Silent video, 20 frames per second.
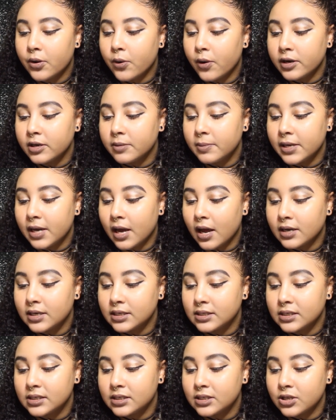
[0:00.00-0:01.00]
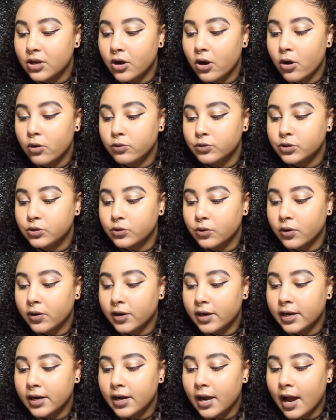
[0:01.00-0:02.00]
Going to be honest, this is a whole
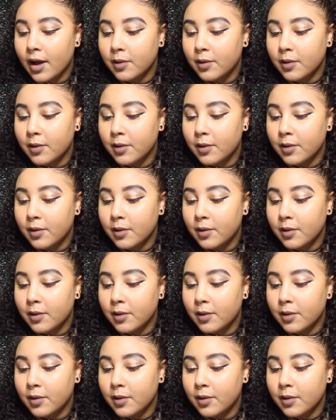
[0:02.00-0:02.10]
story.